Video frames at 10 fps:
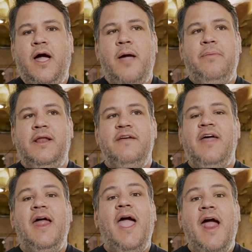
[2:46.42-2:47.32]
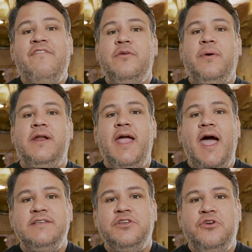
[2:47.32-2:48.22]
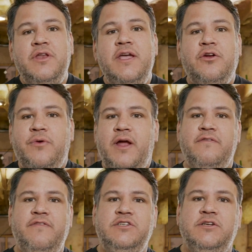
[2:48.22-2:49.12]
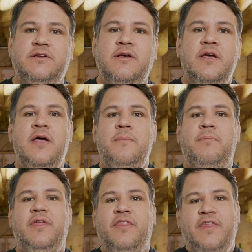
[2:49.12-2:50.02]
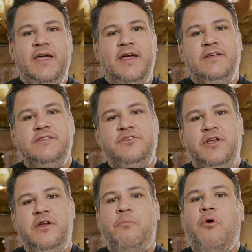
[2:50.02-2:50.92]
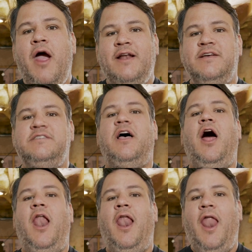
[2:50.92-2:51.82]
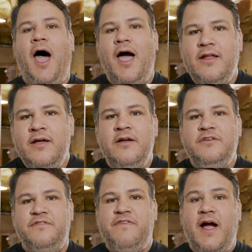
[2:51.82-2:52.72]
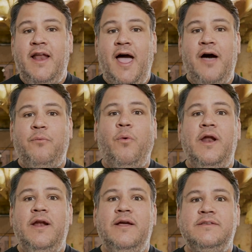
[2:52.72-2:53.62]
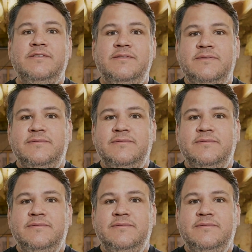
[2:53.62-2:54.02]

I believe that everybody has a unique creative vision, but the thing is, you need to practice a lot to find out what it is.